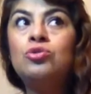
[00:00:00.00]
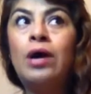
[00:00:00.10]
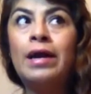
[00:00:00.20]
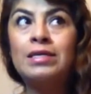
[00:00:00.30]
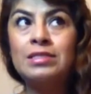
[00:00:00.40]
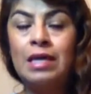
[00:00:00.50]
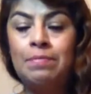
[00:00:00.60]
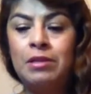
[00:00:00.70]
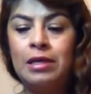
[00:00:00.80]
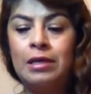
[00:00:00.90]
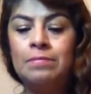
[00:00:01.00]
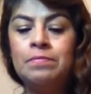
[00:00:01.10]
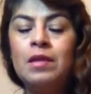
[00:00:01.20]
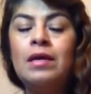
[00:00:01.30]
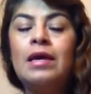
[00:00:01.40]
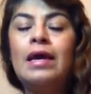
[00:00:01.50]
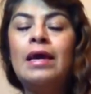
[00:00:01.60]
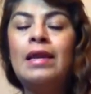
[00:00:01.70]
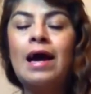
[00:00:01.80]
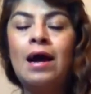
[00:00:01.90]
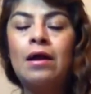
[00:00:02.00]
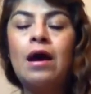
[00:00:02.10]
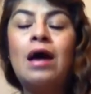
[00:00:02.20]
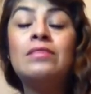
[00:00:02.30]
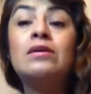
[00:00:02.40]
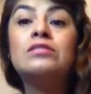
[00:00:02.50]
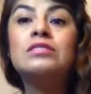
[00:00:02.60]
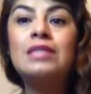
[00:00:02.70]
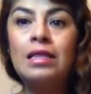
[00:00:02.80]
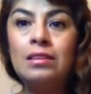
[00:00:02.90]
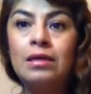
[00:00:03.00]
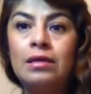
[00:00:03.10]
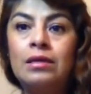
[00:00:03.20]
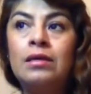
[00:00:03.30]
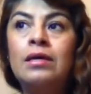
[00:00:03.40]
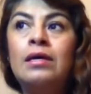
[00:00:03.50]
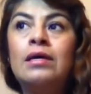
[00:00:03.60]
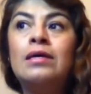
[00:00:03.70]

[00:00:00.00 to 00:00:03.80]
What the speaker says: you are accepting and are understanding